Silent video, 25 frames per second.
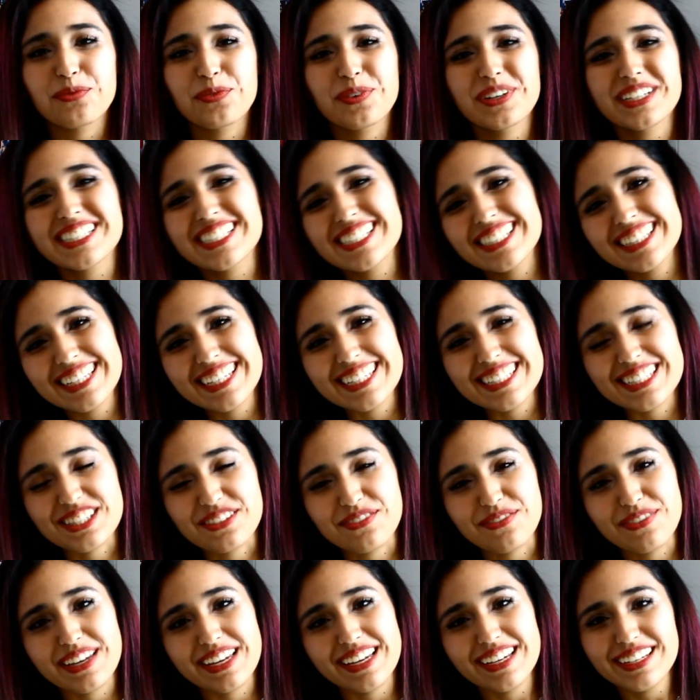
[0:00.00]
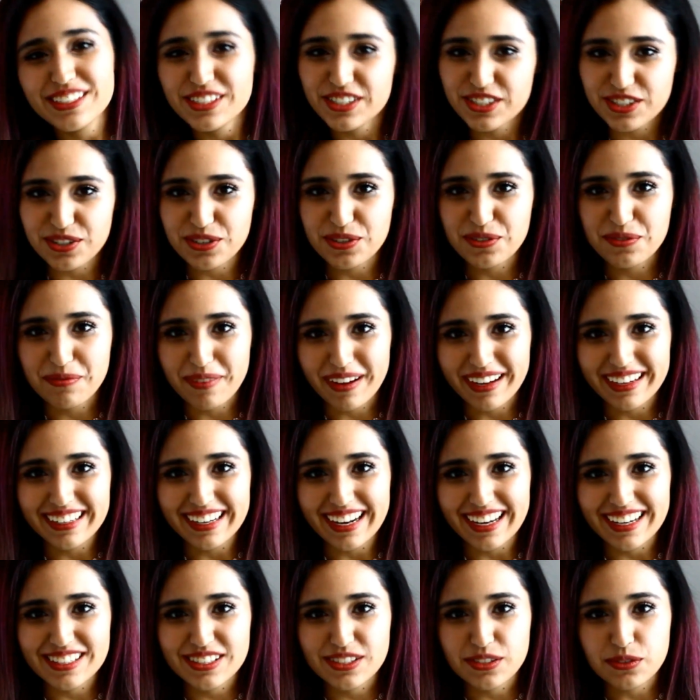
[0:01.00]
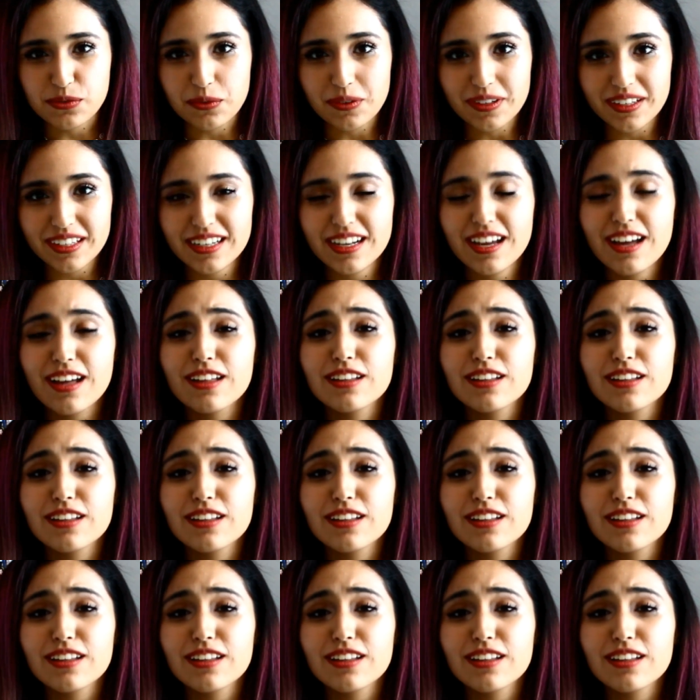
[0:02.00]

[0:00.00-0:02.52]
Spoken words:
Which leads me to my next one.